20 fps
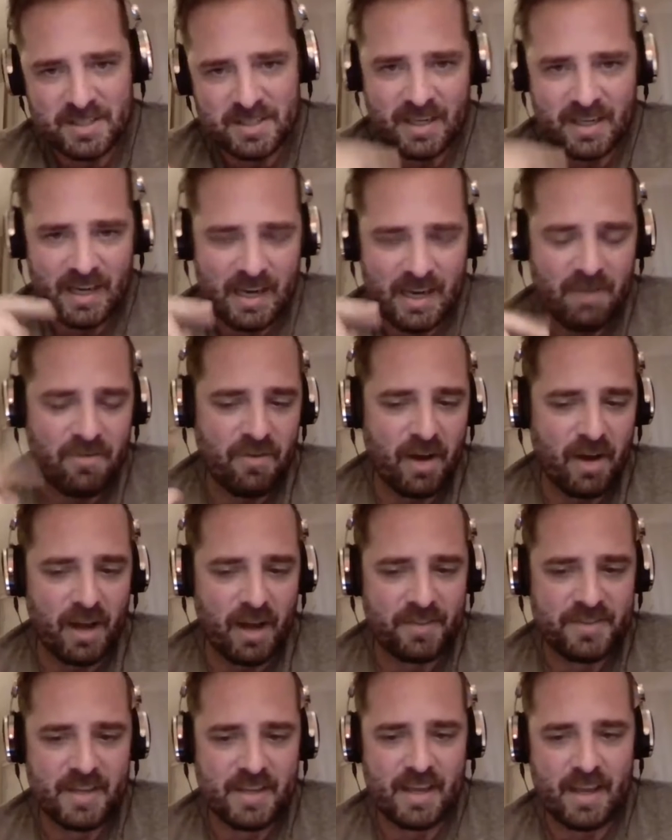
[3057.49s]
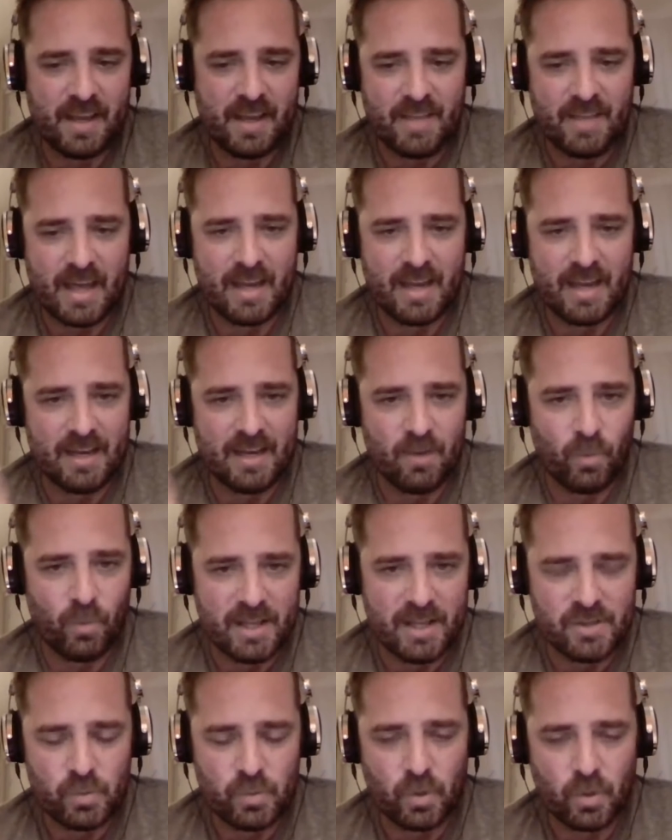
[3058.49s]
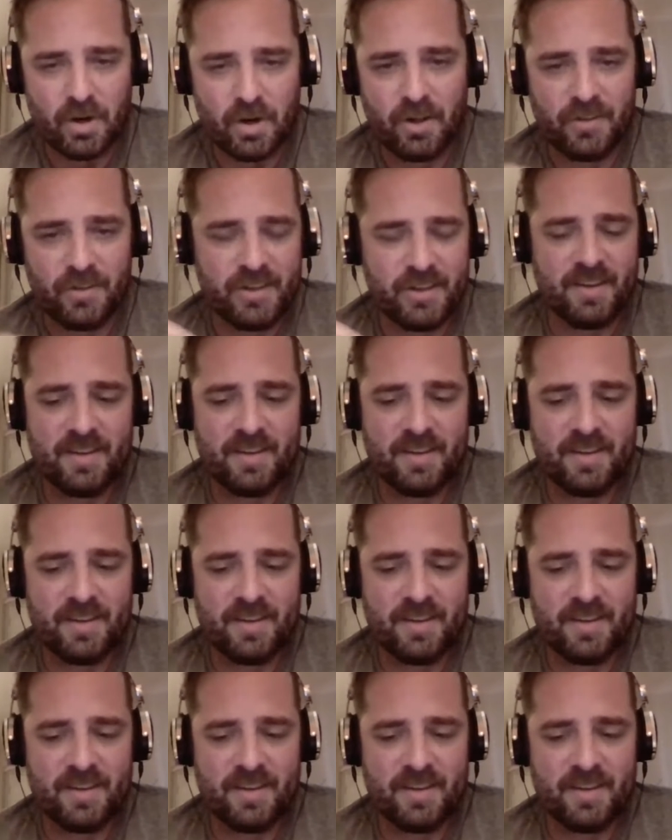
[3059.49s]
he fought to have that in Wayne's World and.